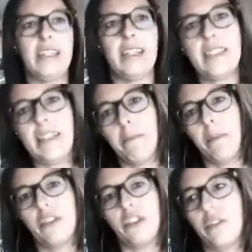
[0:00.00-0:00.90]

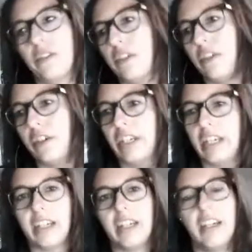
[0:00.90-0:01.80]
assemblage concerning